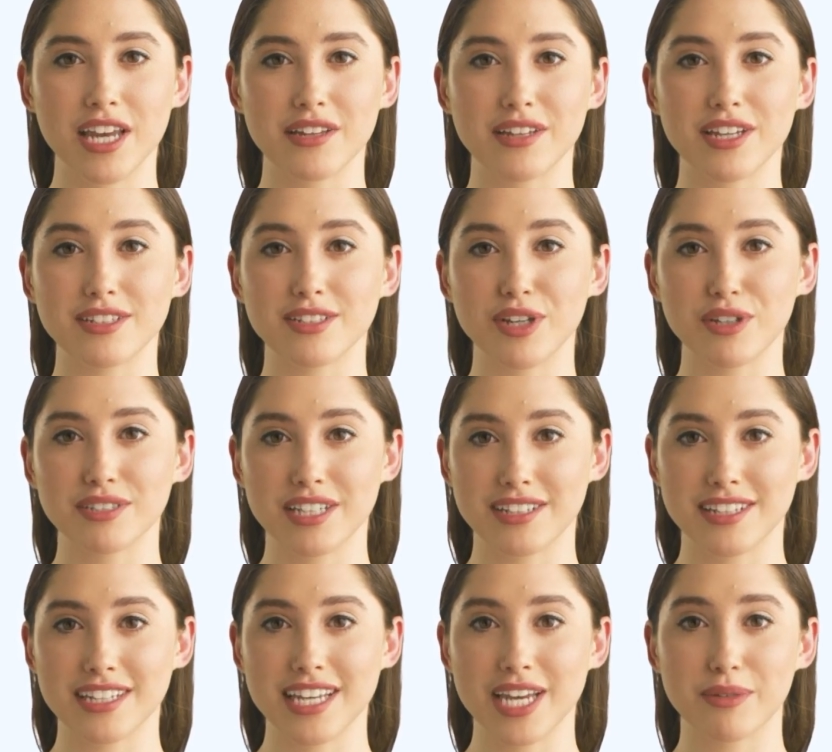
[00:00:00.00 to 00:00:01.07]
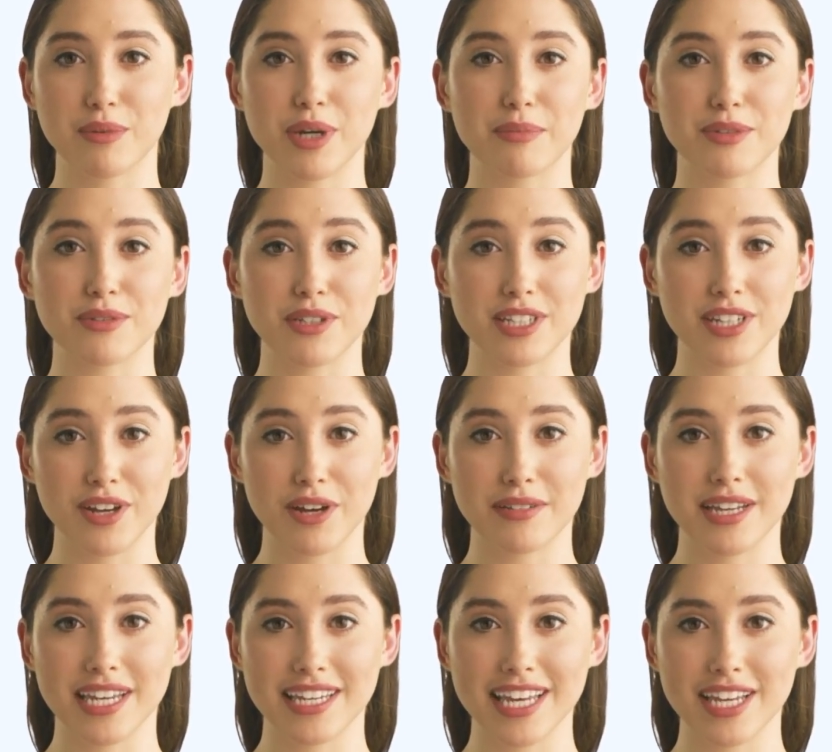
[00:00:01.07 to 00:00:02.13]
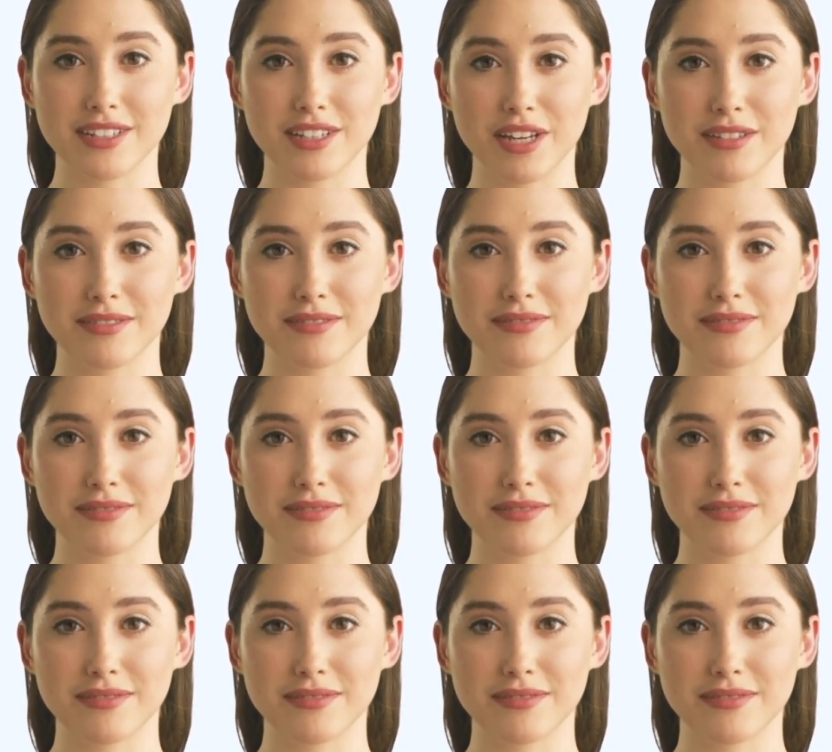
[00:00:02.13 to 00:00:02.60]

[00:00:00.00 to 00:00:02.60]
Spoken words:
that serves as a gateway between Europe and Asia.